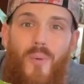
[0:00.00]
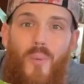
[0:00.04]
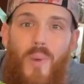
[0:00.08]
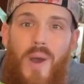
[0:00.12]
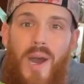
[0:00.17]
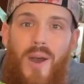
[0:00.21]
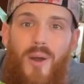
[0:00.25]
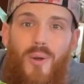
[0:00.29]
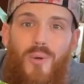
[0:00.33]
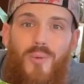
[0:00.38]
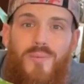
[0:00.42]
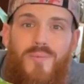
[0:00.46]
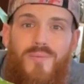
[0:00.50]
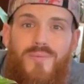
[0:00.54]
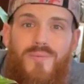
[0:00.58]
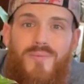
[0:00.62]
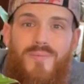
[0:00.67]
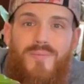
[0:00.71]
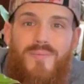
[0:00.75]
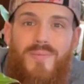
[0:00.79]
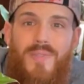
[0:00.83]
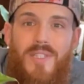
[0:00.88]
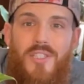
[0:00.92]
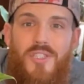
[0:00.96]
Wow,
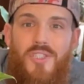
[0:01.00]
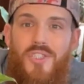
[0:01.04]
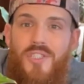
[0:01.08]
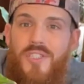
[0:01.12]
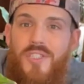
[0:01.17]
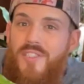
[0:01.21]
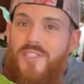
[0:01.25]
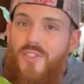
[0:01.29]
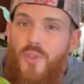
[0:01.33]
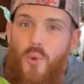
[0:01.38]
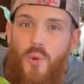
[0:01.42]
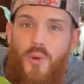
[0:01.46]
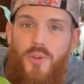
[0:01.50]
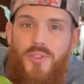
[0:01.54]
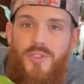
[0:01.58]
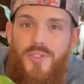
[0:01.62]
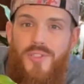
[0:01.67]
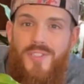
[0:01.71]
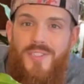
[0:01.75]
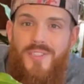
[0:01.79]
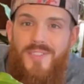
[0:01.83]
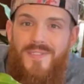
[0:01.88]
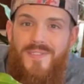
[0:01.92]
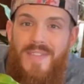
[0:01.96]
she's
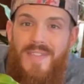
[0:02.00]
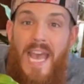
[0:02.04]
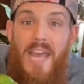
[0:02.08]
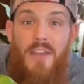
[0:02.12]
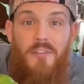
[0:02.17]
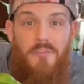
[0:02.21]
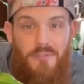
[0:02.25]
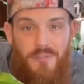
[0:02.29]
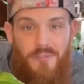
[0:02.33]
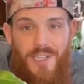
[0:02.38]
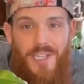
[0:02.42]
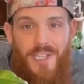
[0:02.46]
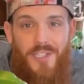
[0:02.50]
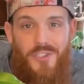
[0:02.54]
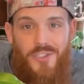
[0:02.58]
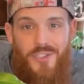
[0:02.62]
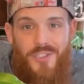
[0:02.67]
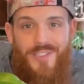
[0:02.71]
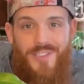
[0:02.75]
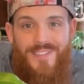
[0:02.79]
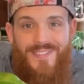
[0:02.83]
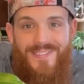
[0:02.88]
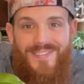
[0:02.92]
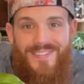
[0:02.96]
gorgeous and
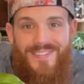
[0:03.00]
finished.